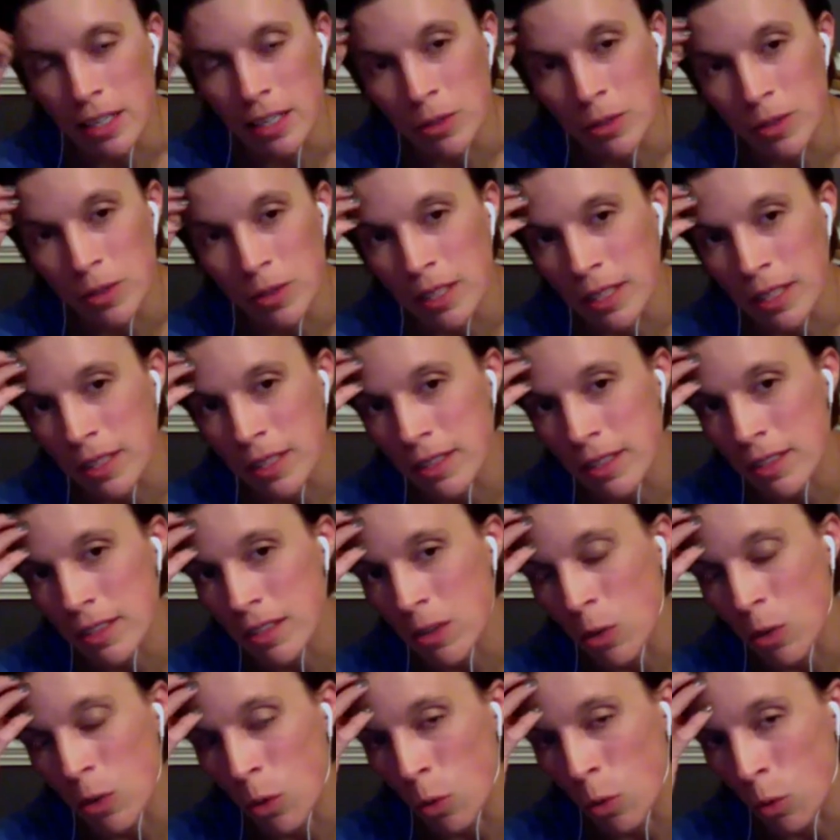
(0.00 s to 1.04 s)
that the
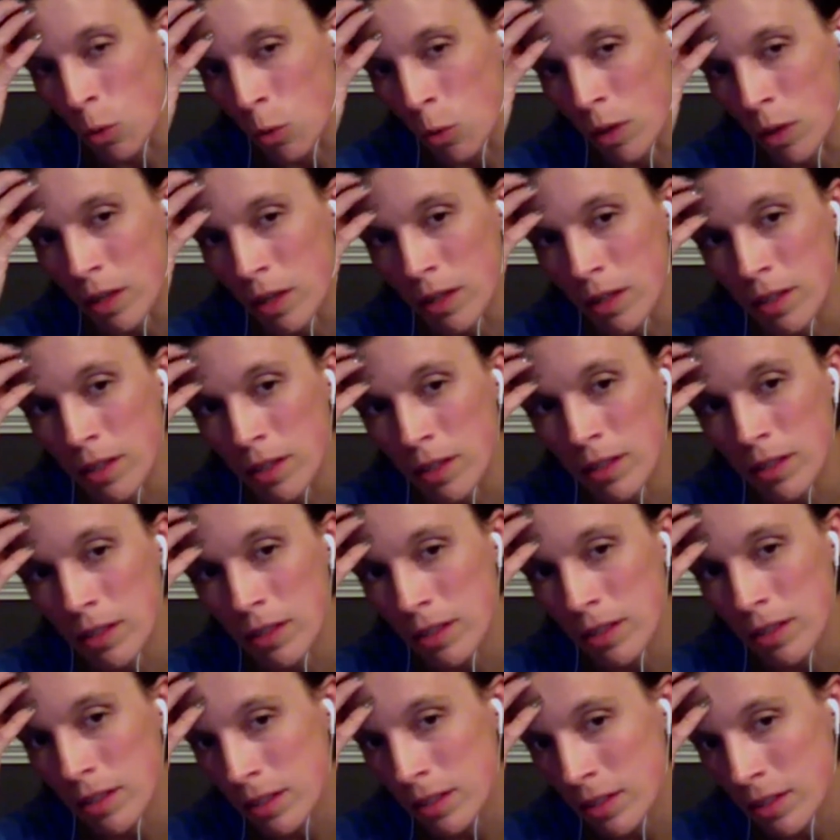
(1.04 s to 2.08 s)
whole
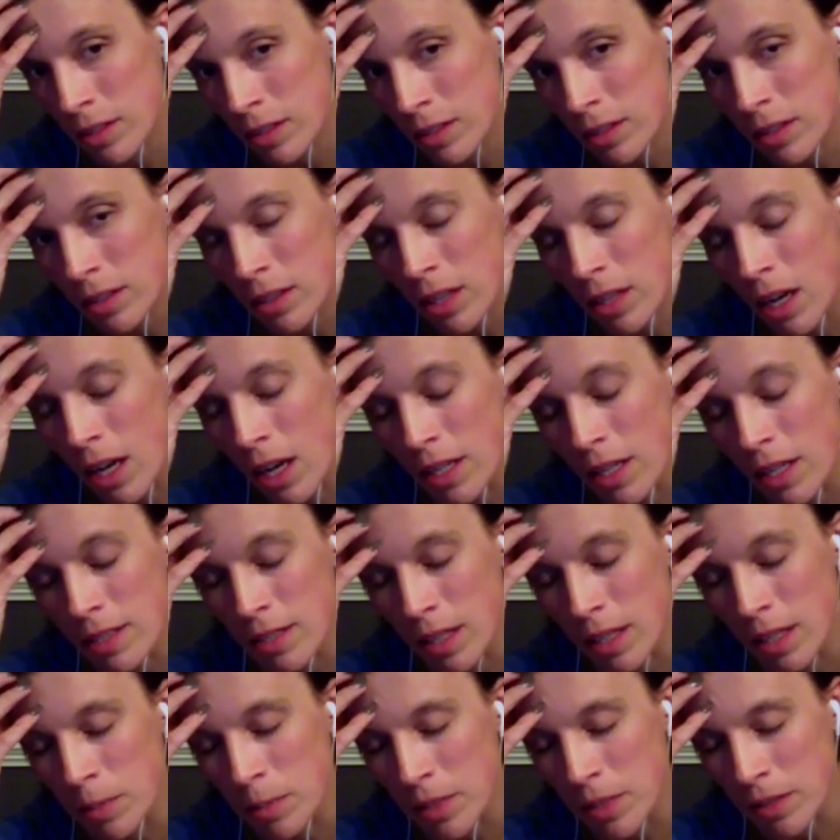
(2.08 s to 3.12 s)

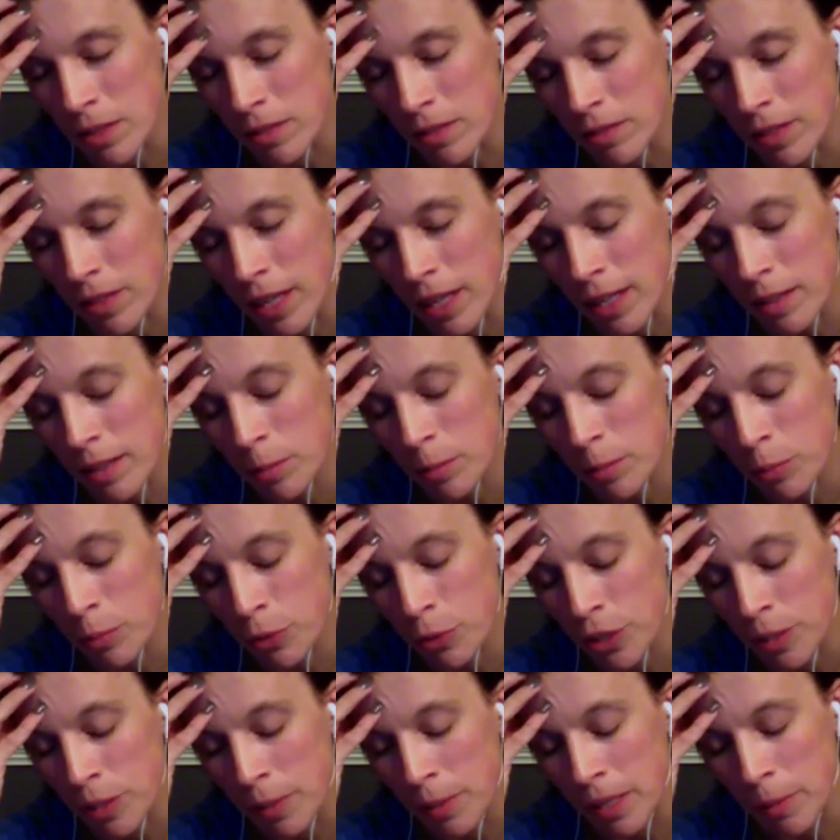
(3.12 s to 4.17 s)
concept of that
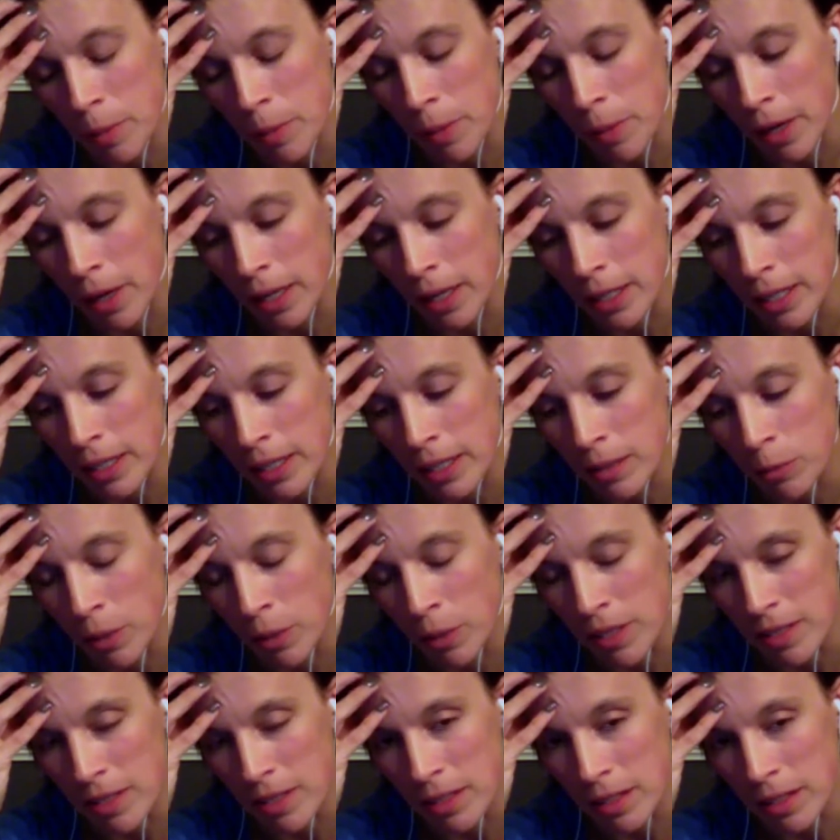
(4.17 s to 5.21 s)
pre-baby body
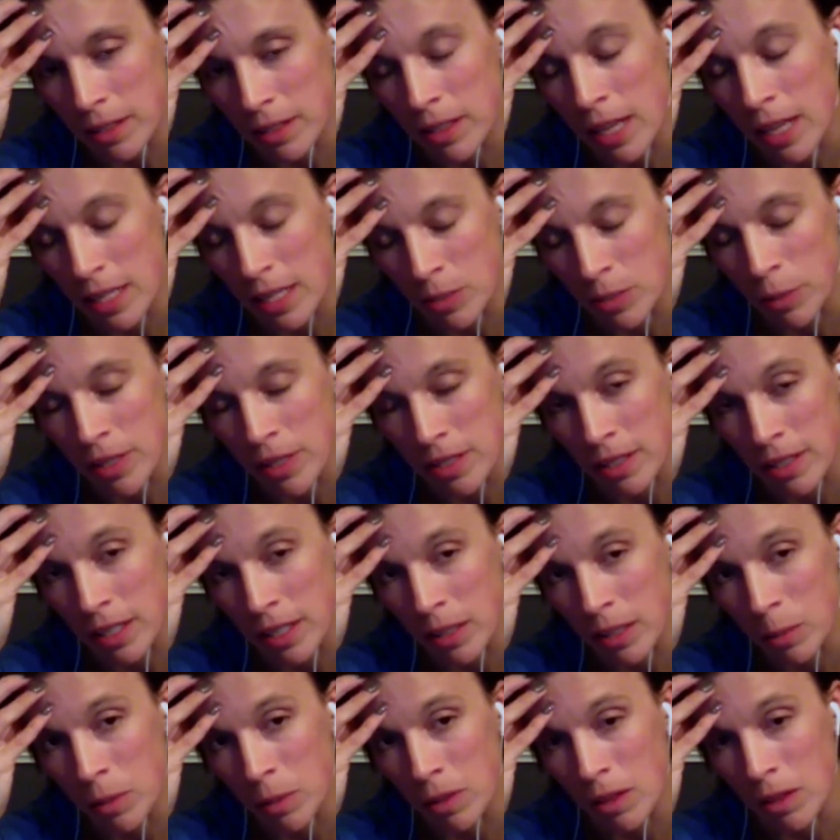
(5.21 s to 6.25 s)
has resonated
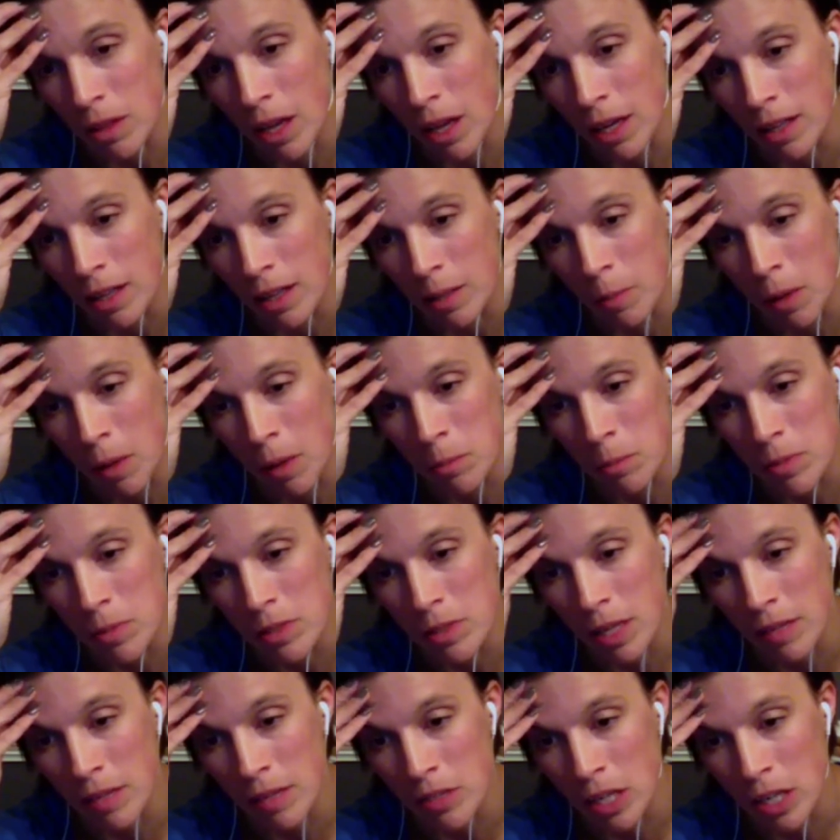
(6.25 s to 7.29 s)
with a lot of the moms
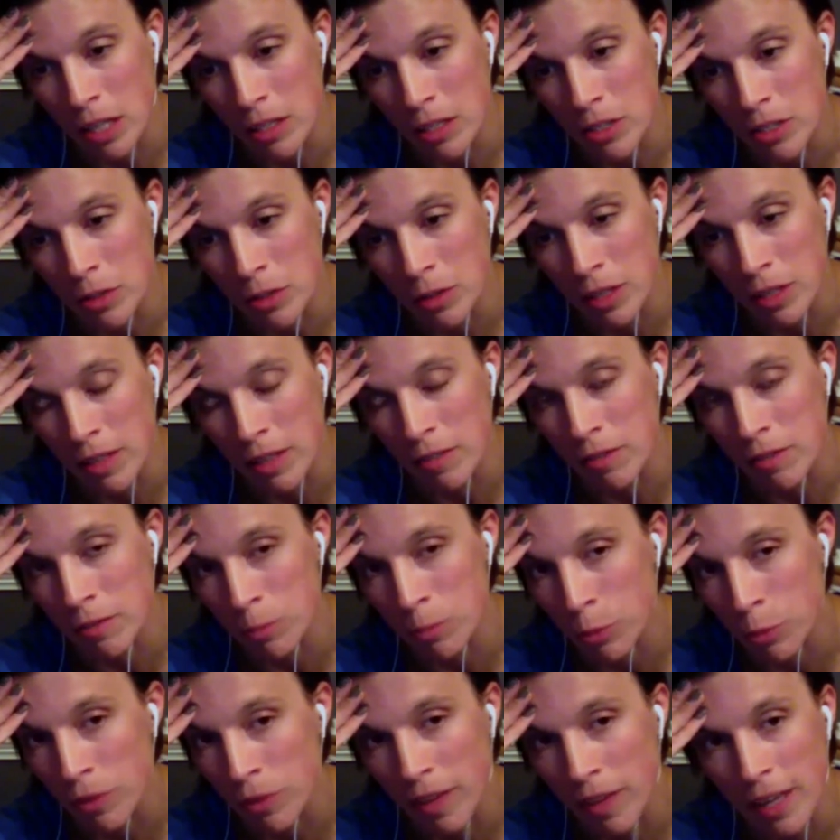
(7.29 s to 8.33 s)
I've talked to, and they've
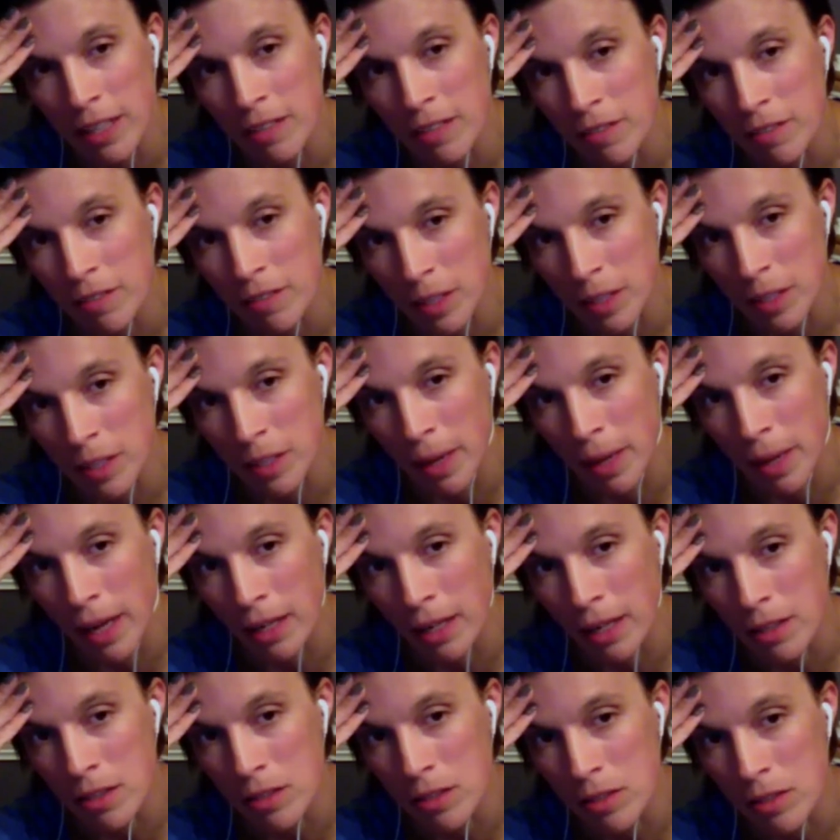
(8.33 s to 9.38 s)
provided
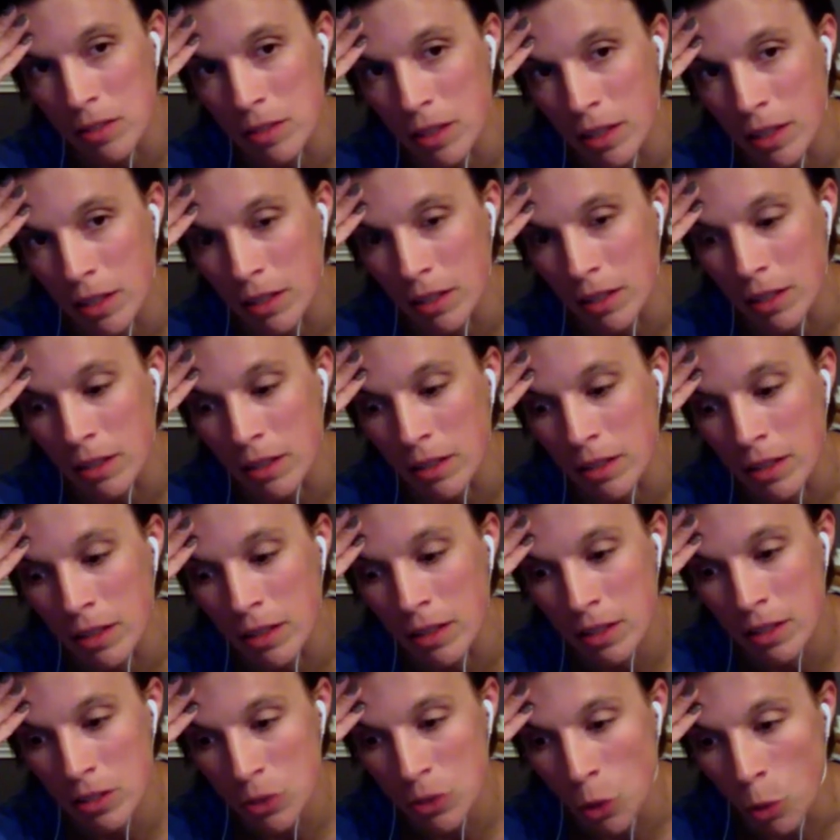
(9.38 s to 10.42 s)
feedbacks and
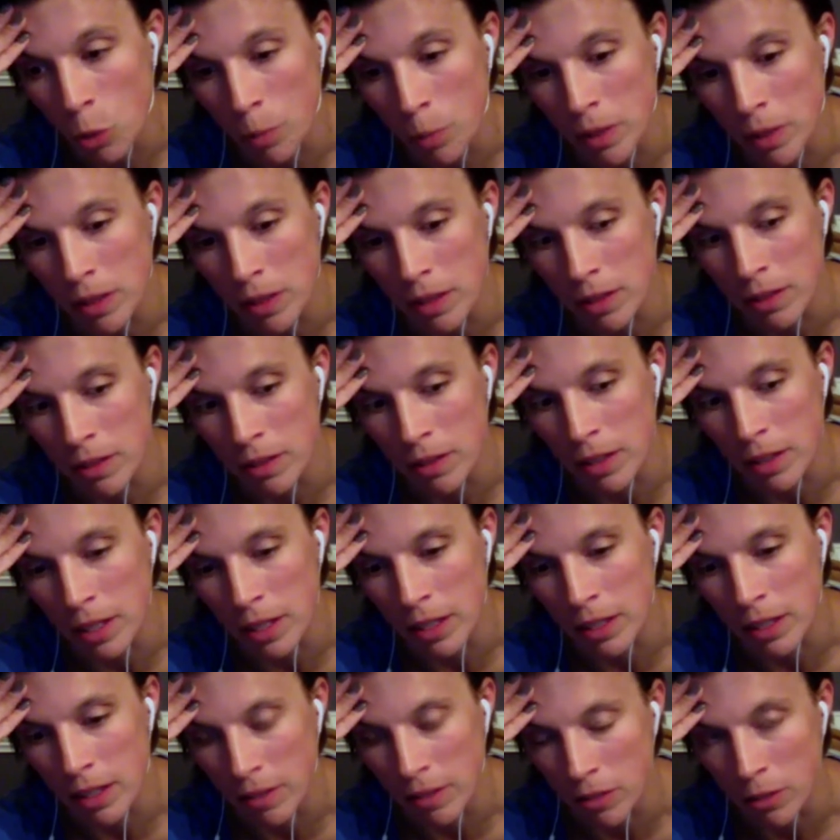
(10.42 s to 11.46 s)
told me that they had
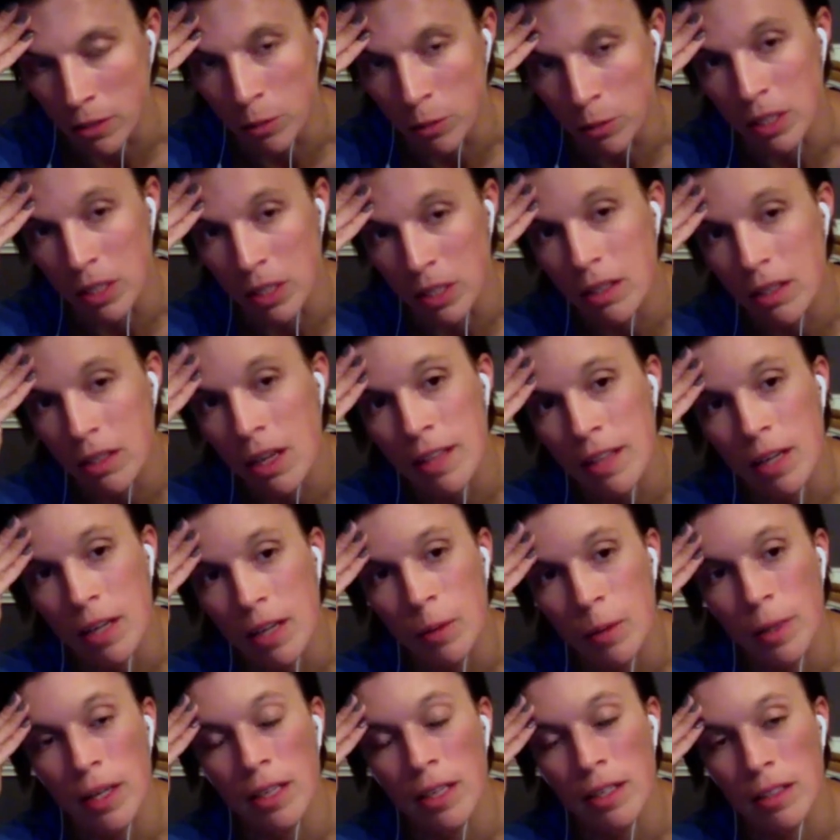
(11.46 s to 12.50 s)
never really thought that
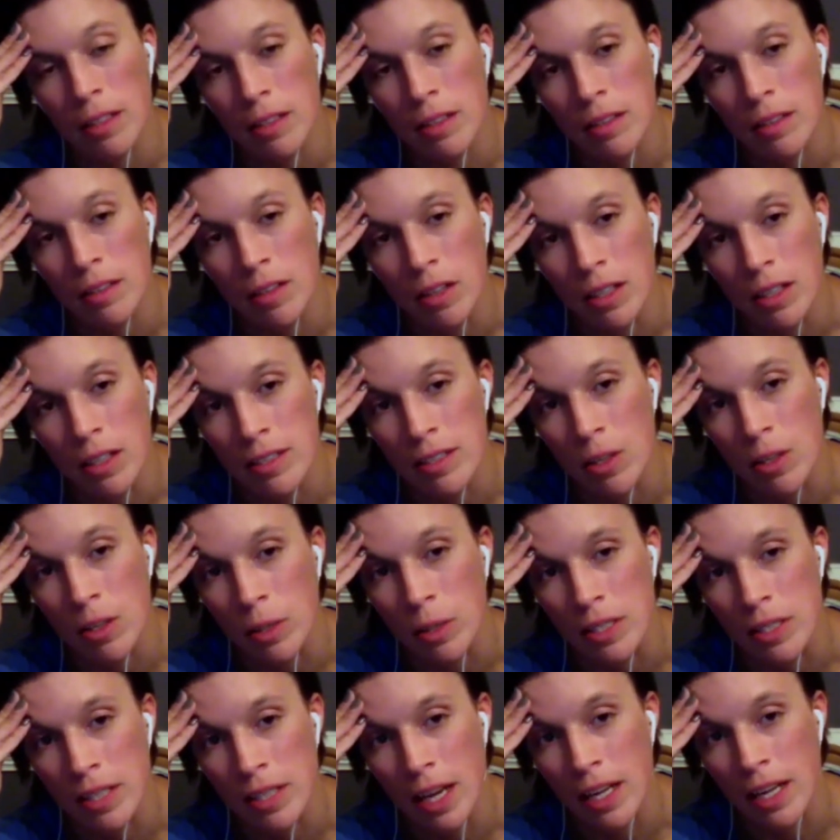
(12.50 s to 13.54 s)
way, and it's
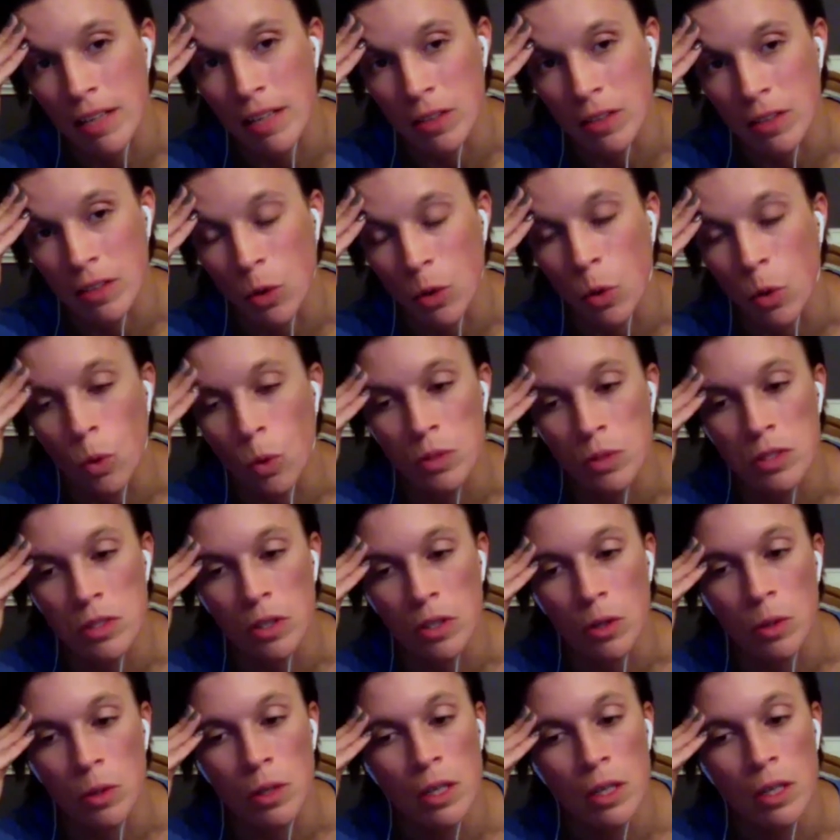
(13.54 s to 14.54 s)
always kind of the goal. So